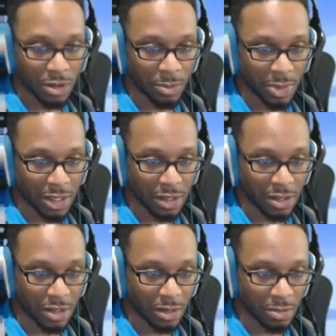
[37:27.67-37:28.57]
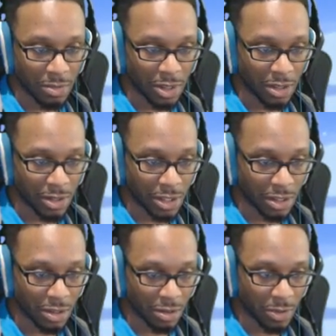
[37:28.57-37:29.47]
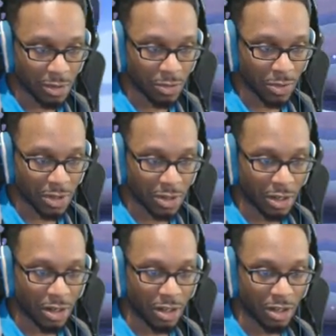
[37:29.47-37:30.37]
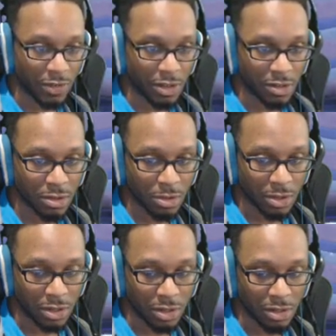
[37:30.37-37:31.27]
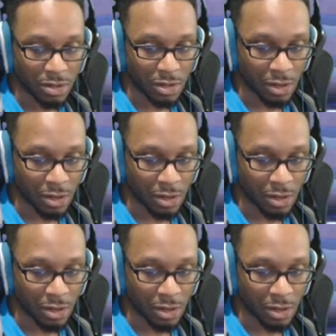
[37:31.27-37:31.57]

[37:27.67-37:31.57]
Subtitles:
Big, no, not generous with all of his toys.